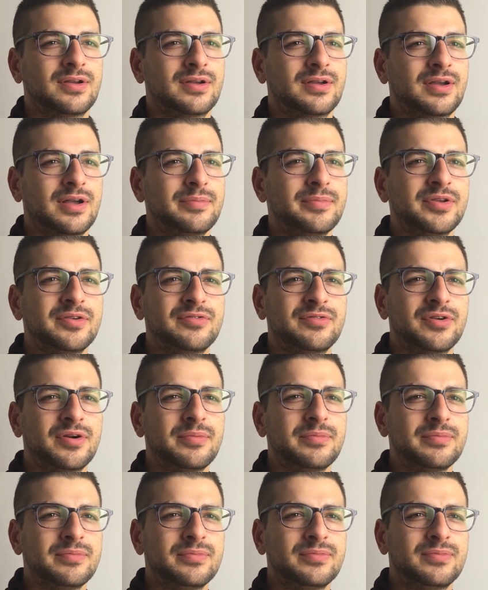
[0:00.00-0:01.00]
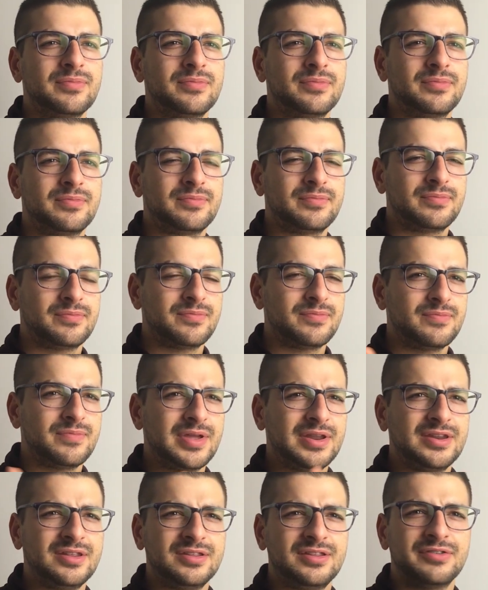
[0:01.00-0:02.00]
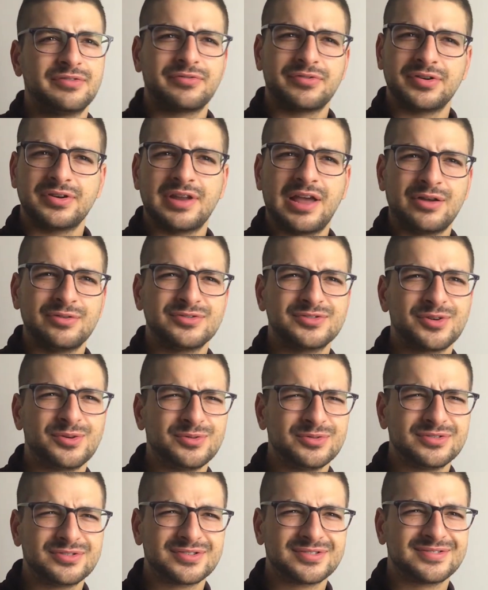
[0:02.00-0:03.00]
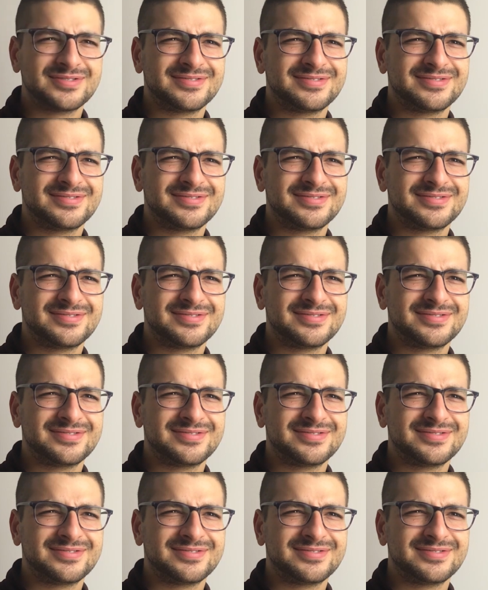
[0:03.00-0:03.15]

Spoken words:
coming from many different households.